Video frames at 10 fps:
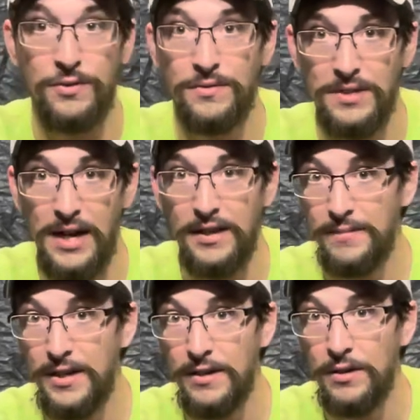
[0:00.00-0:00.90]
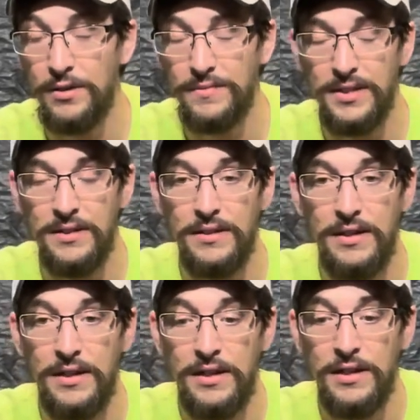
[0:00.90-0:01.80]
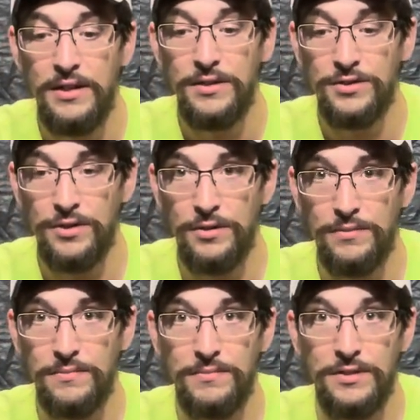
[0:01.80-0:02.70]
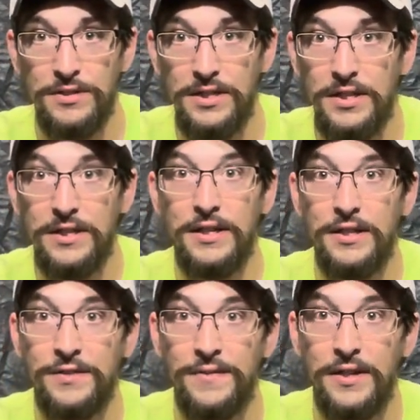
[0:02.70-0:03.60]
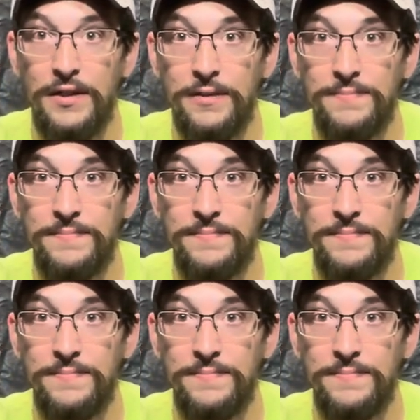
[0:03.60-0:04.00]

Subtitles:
documenting all of it. So we'll see you in the next video.